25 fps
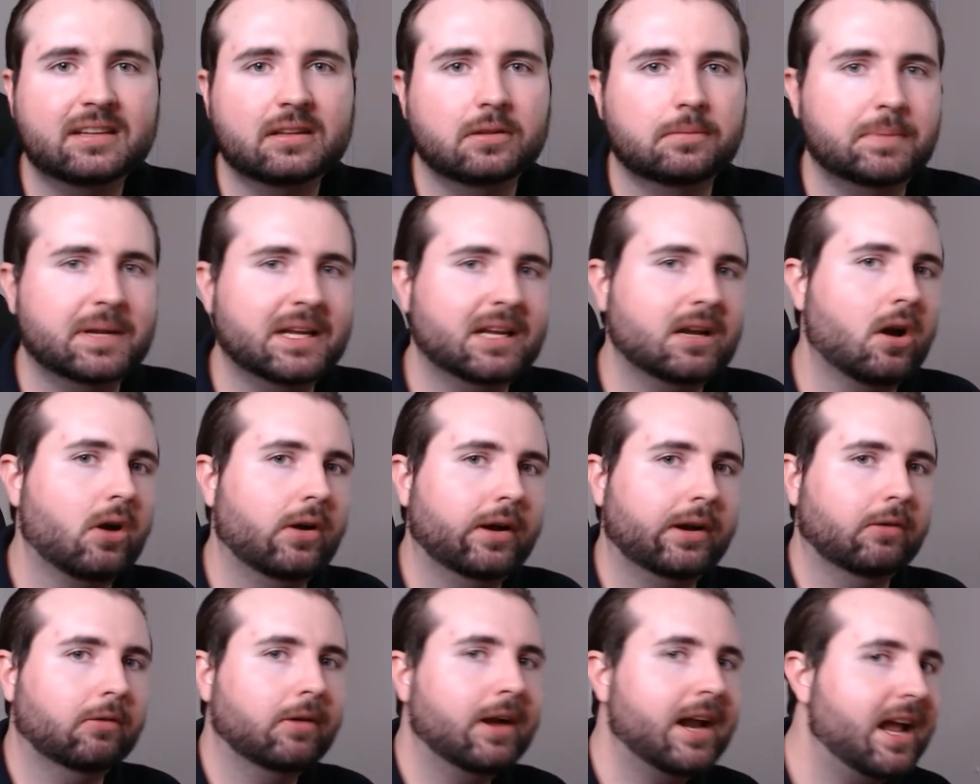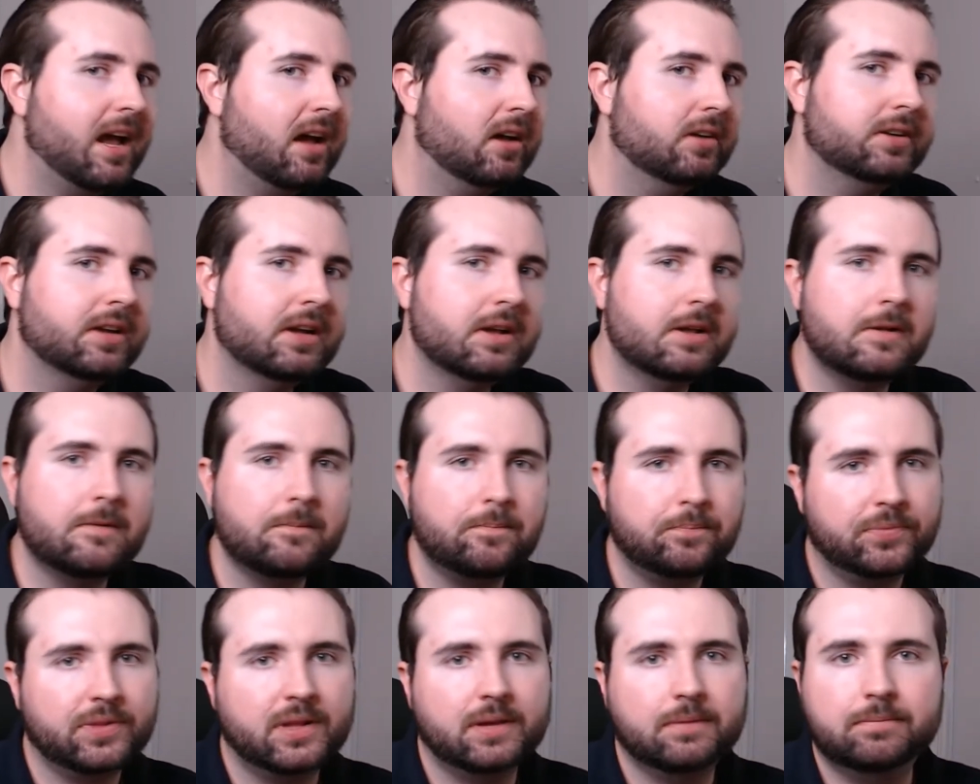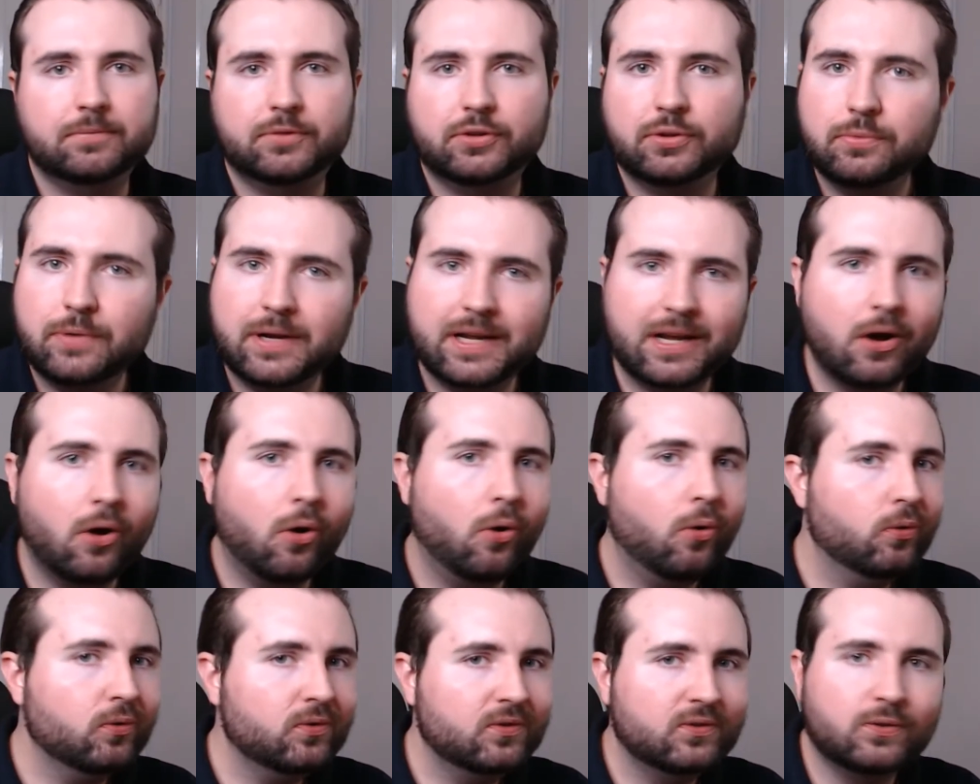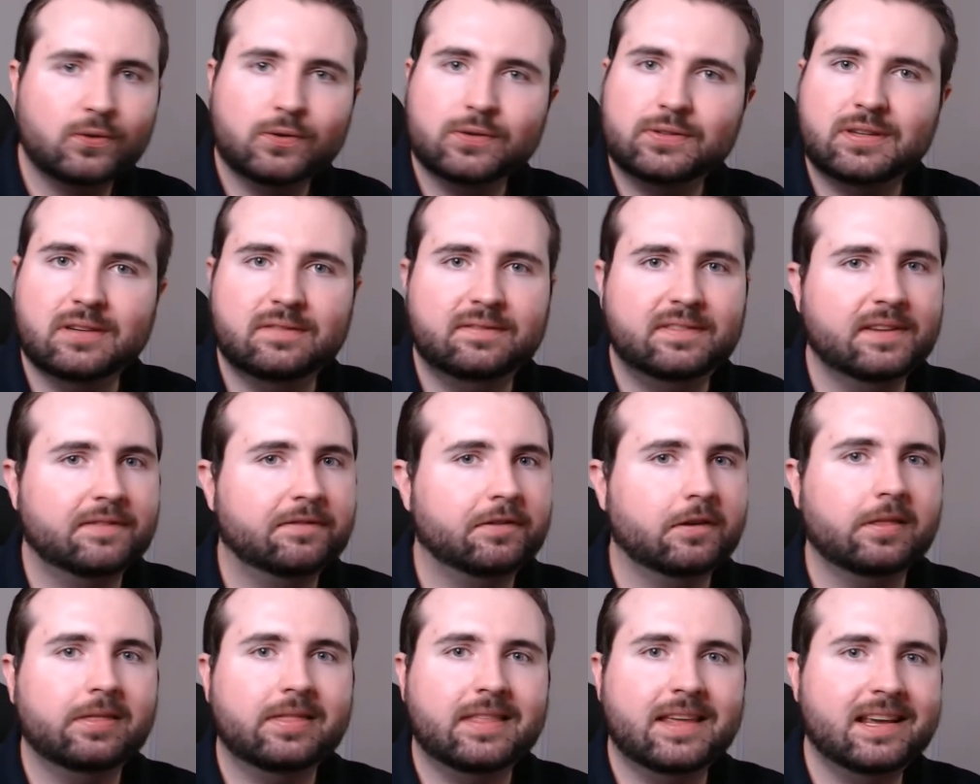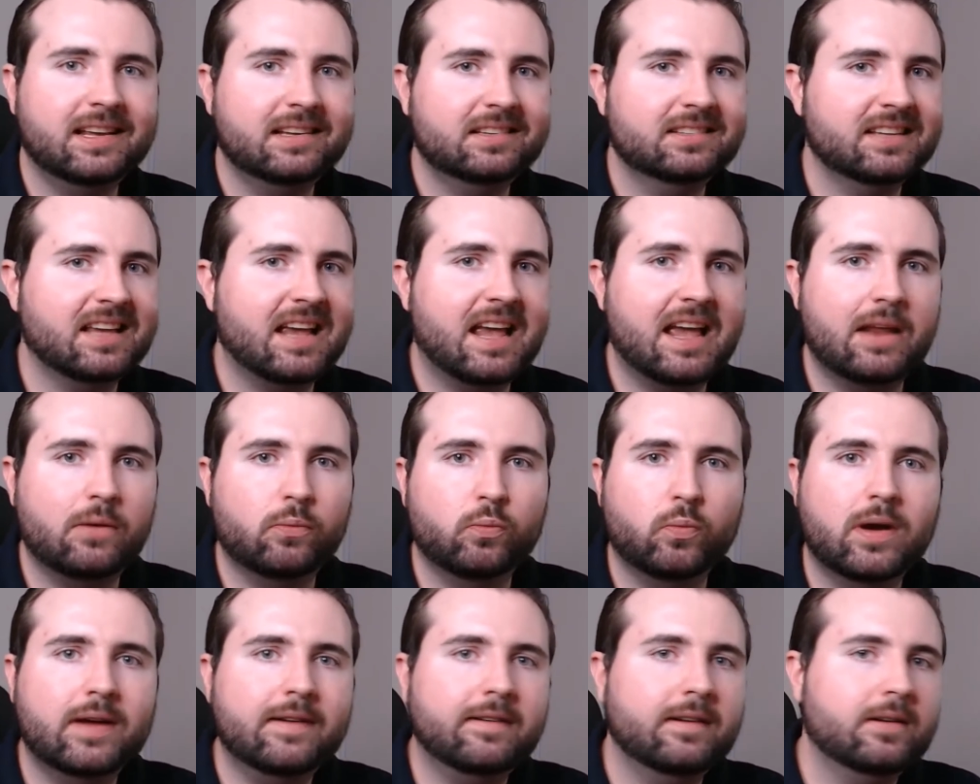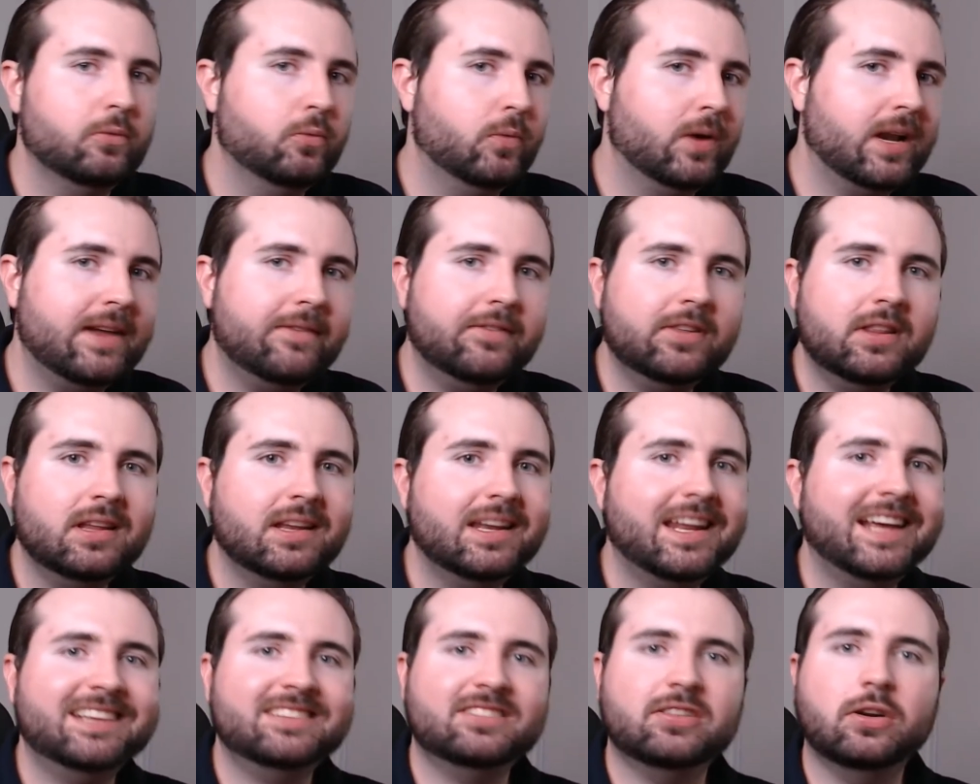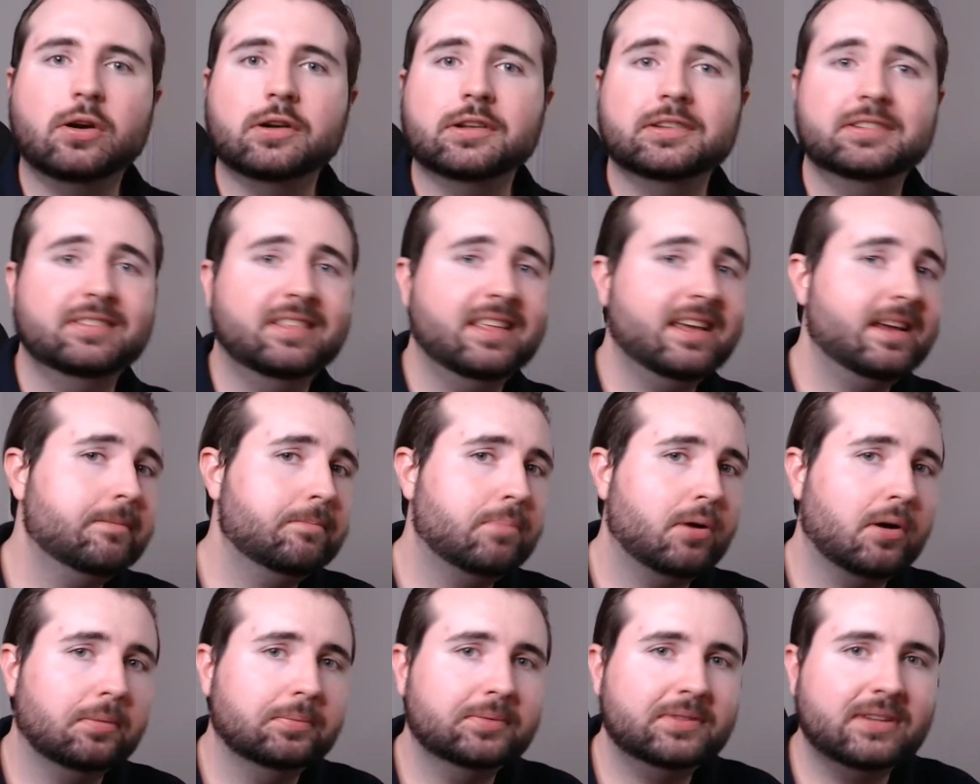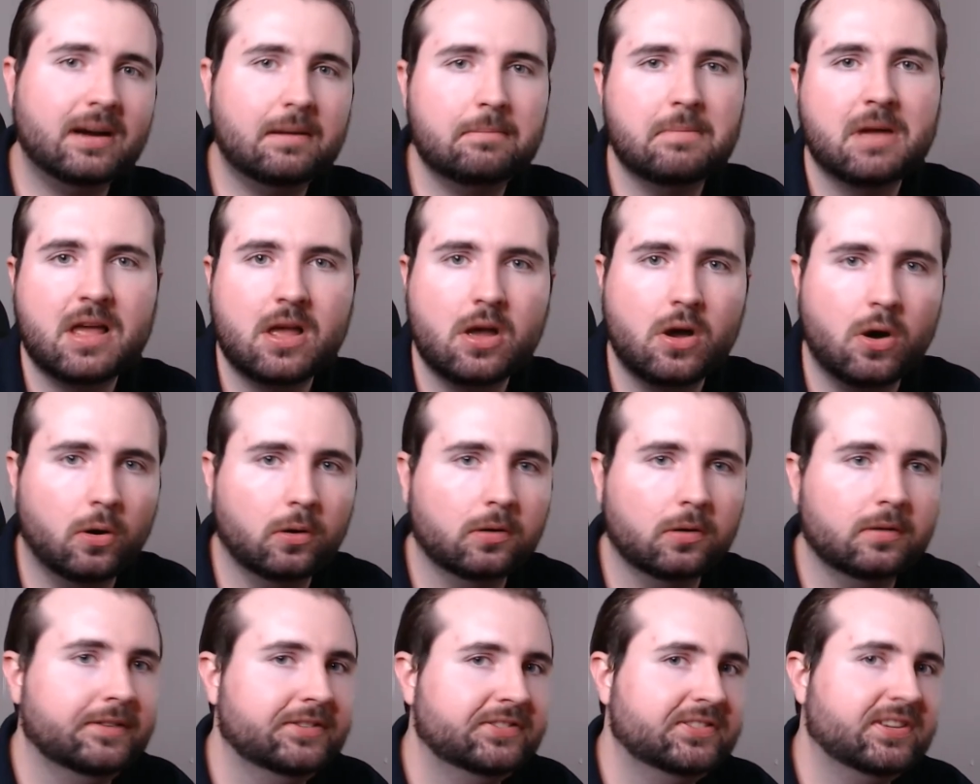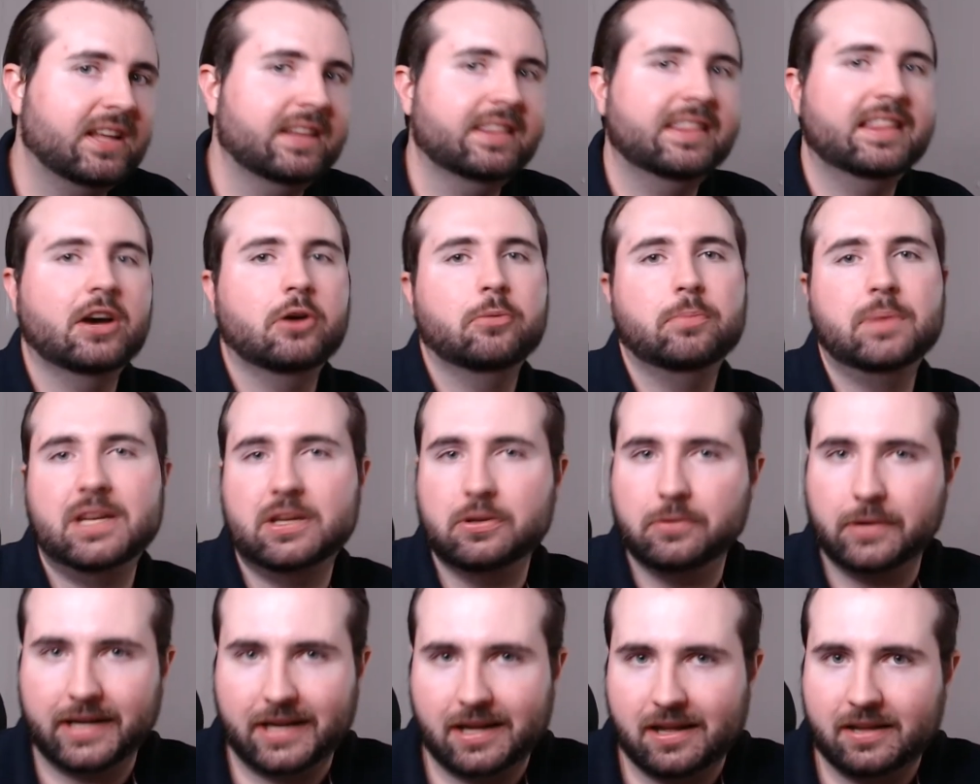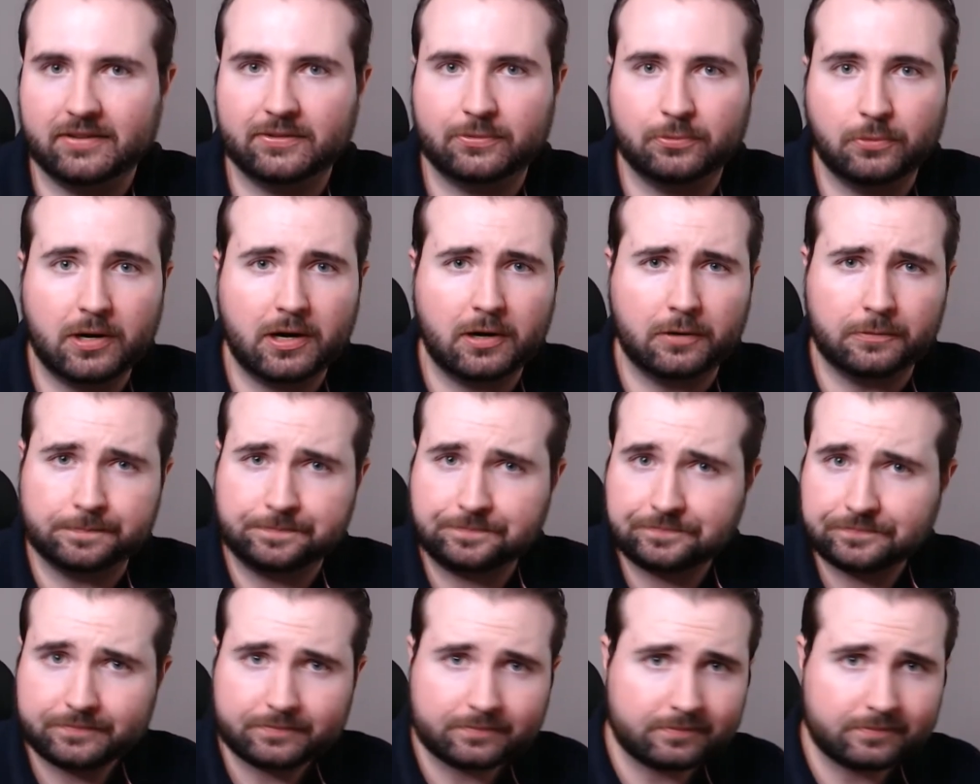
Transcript: and they'll be going around doing all sorts of different things, and whenever the next hottest thing pops up, all of a sudden they'll be doing it as well.